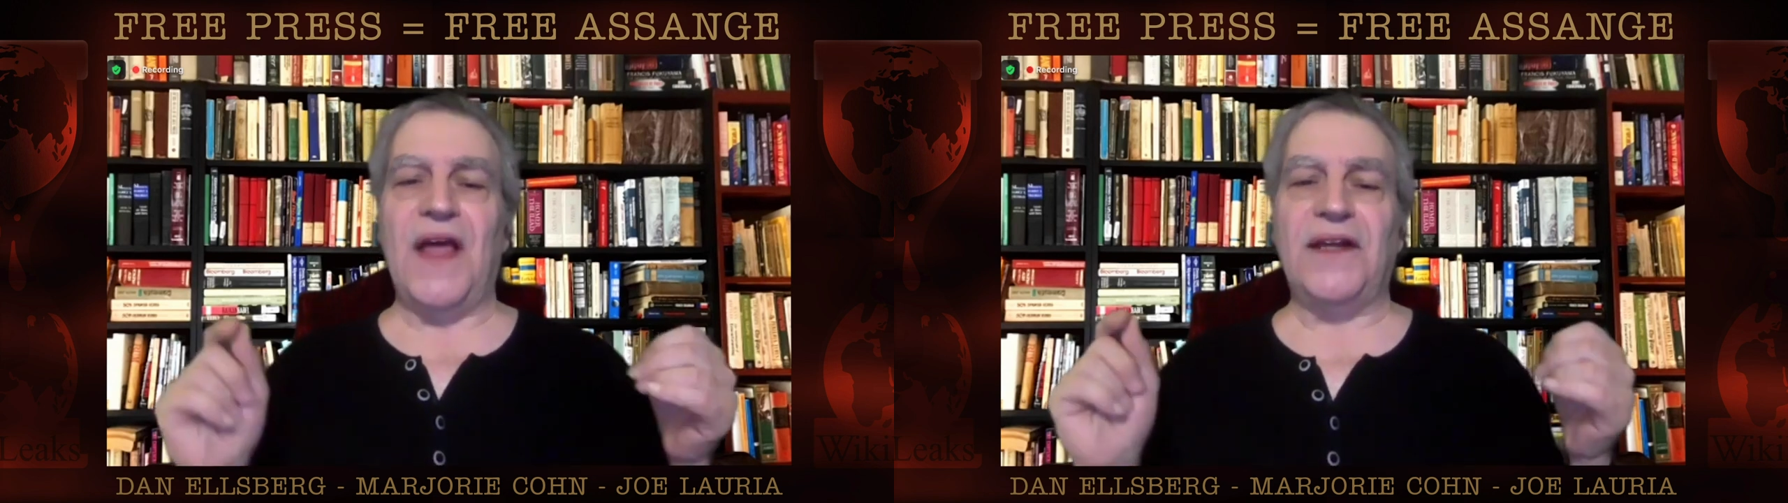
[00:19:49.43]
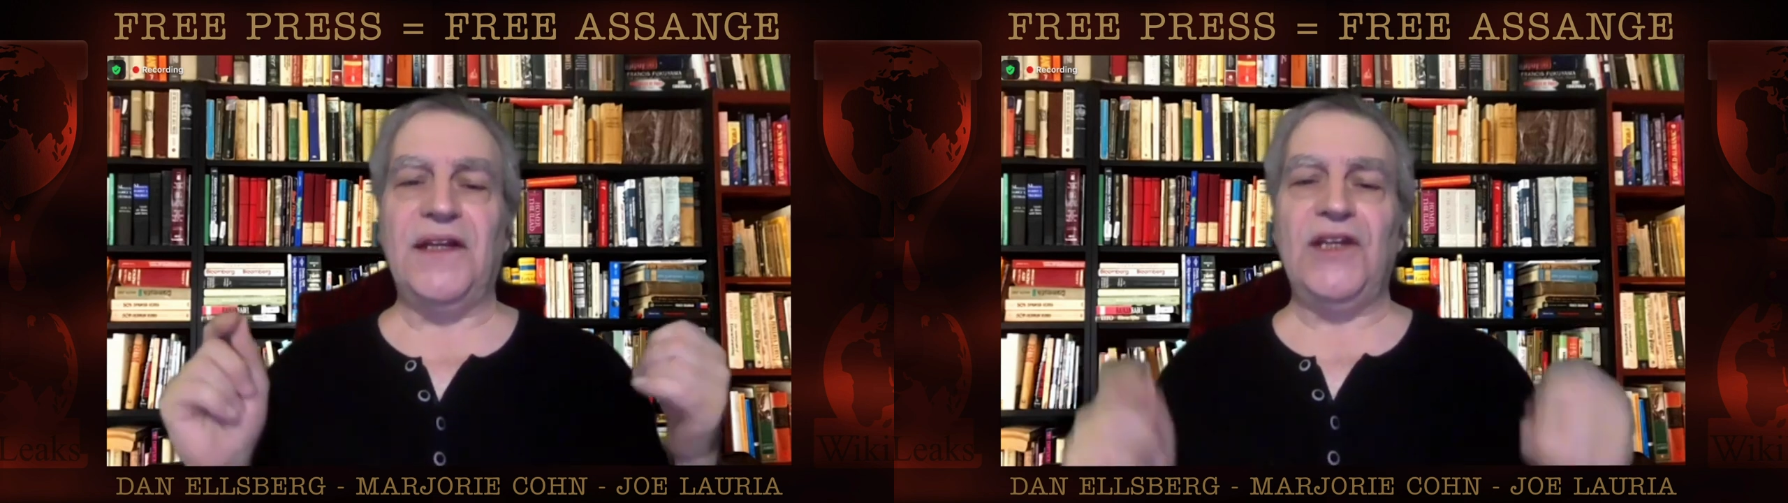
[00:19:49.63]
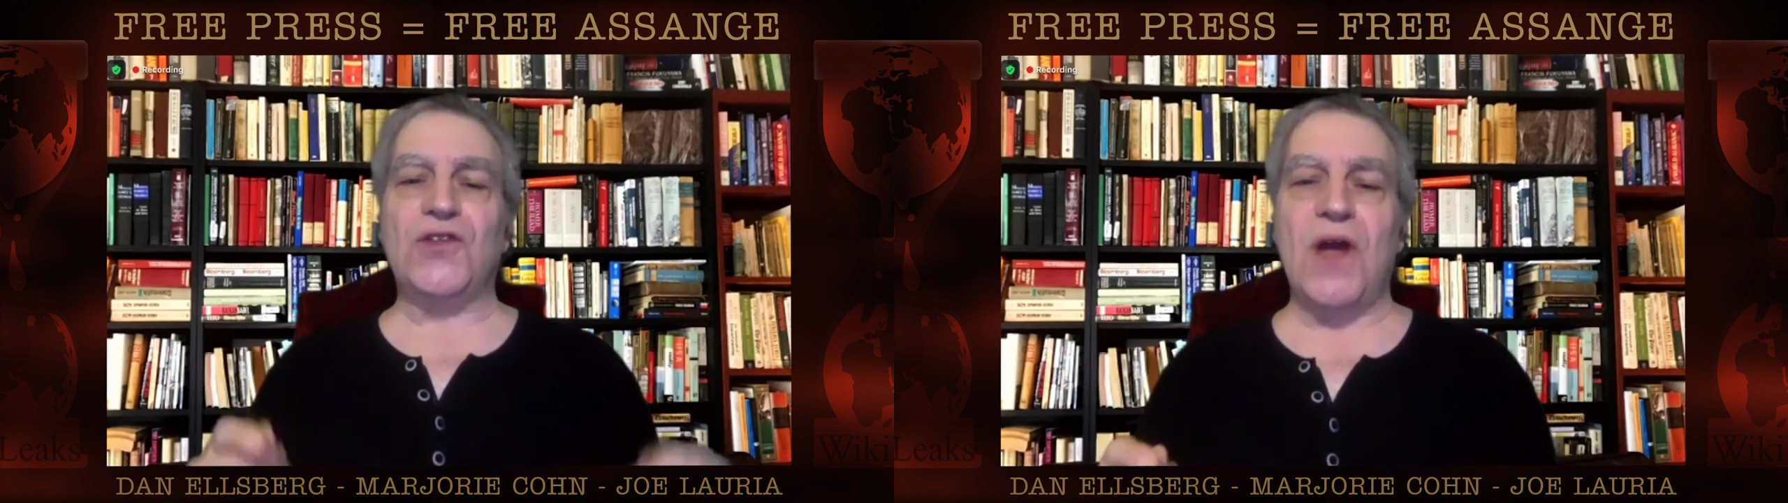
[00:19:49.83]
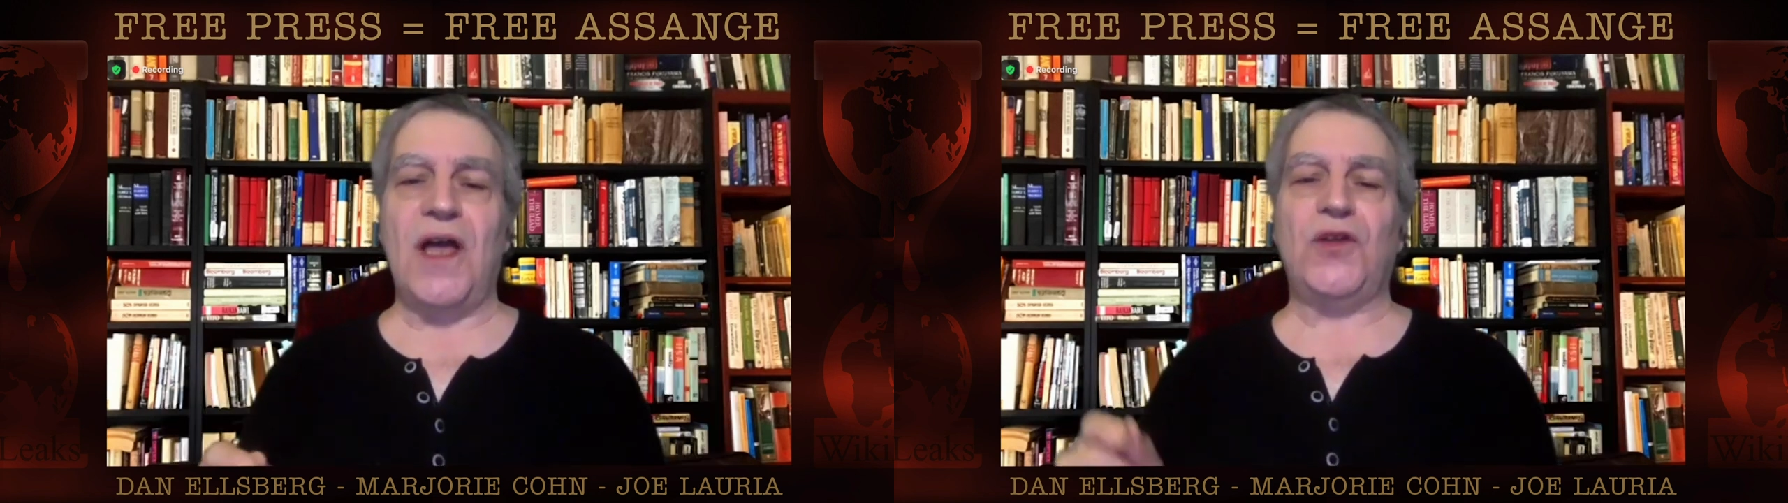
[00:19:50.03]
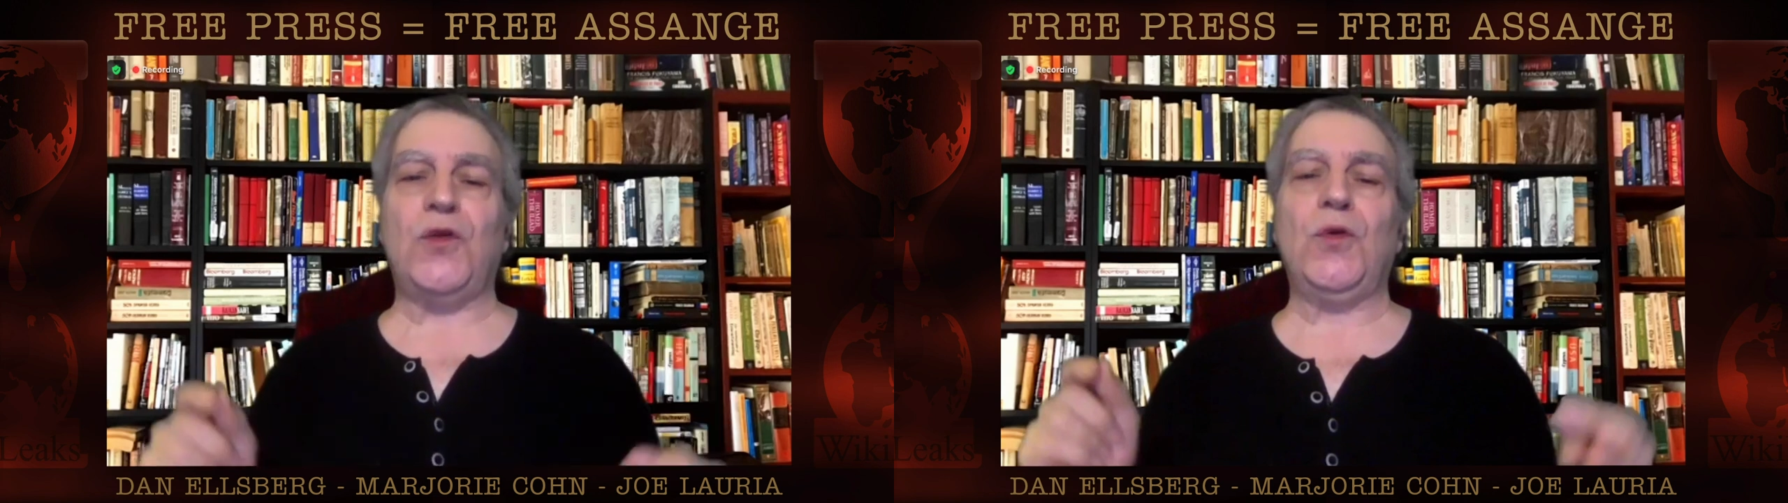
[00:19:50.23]
that he
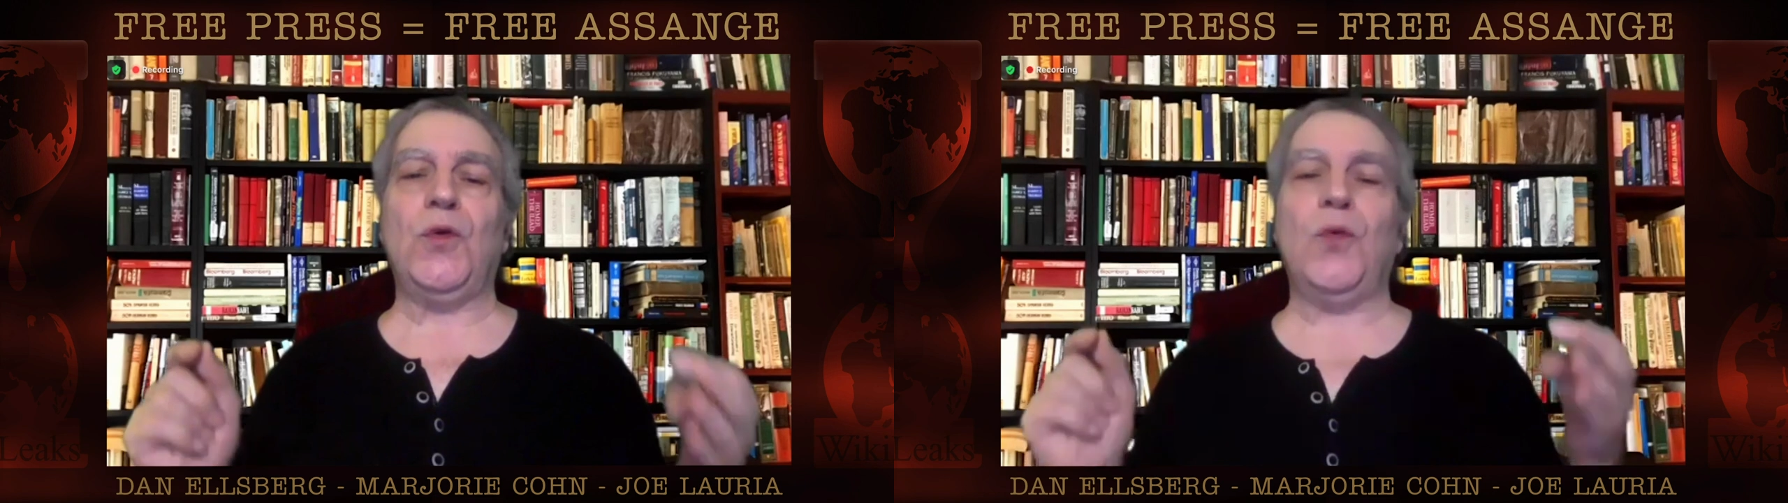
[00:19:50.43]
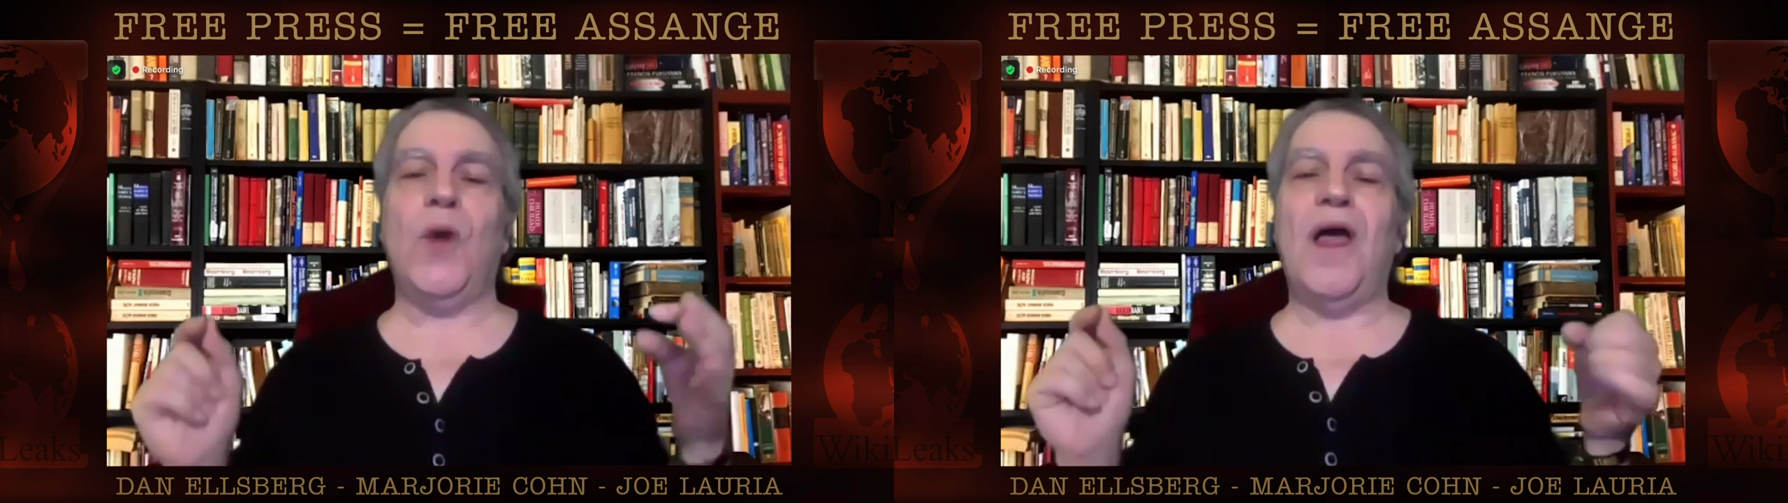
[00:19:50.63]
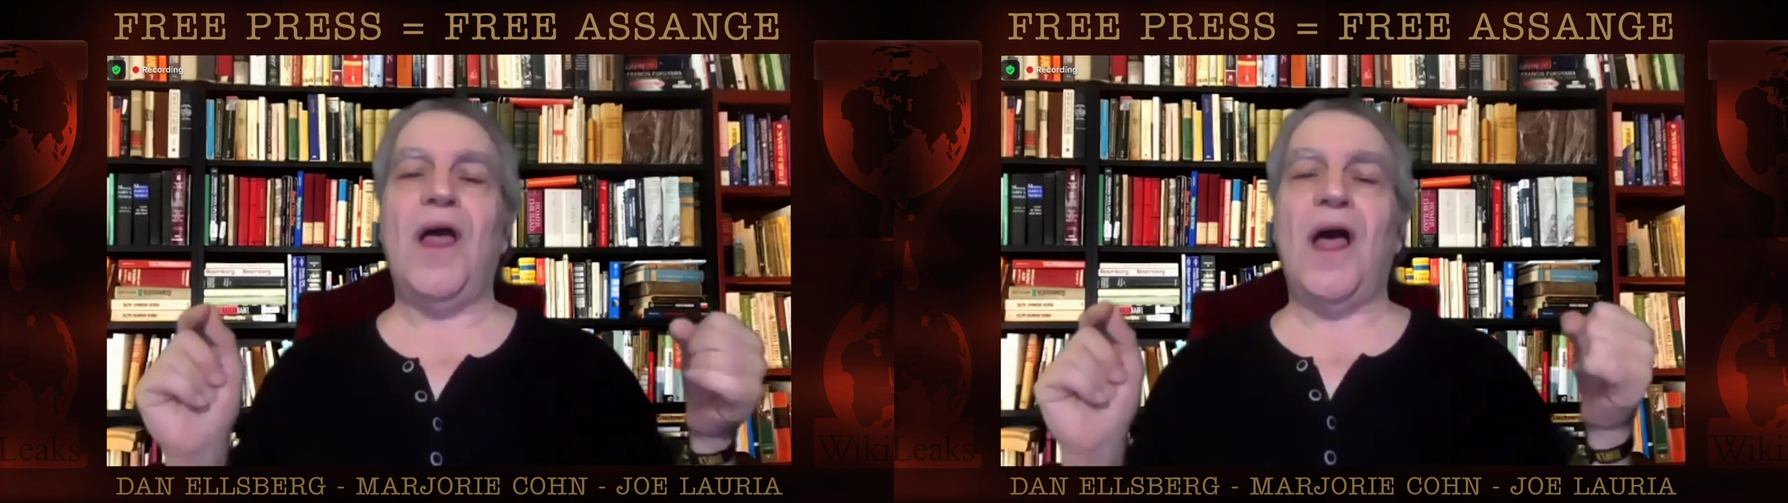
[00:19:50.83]
tried to